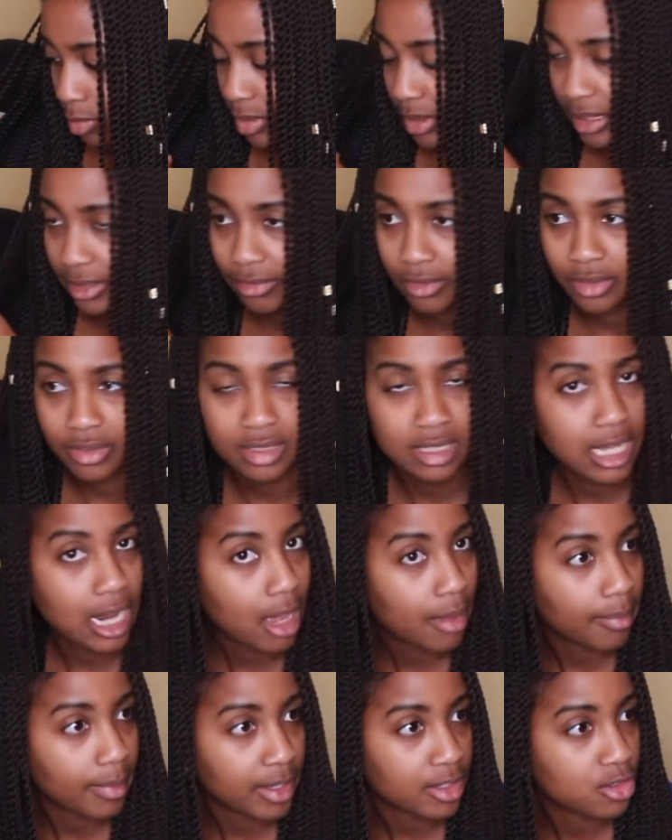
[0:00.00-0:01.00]
relieve your
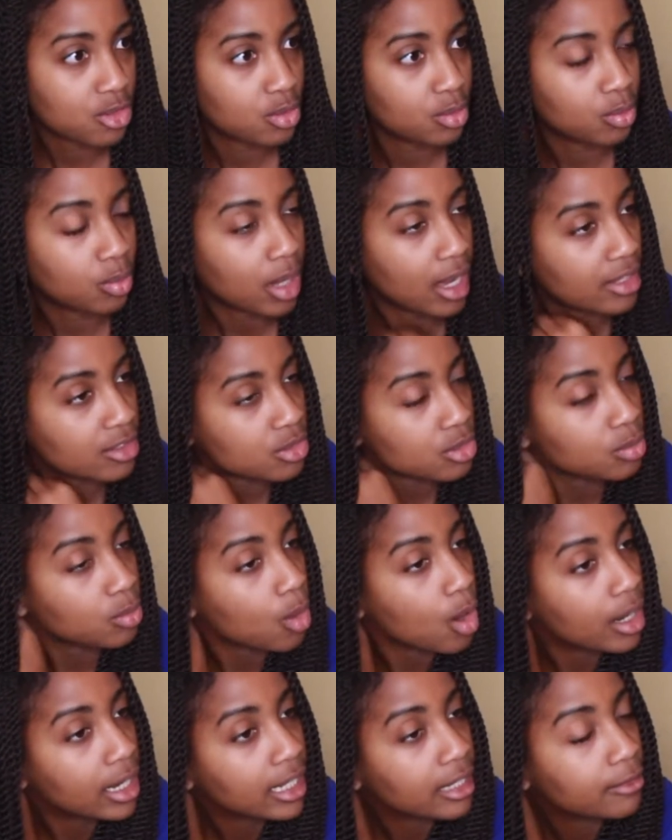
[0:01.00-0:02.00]
scalp as you
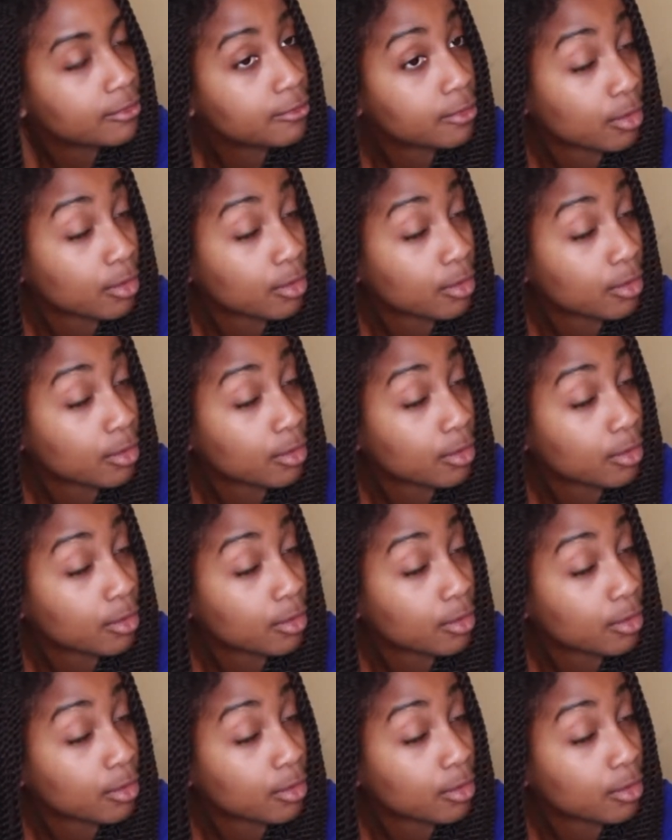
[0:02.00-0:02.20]
want it.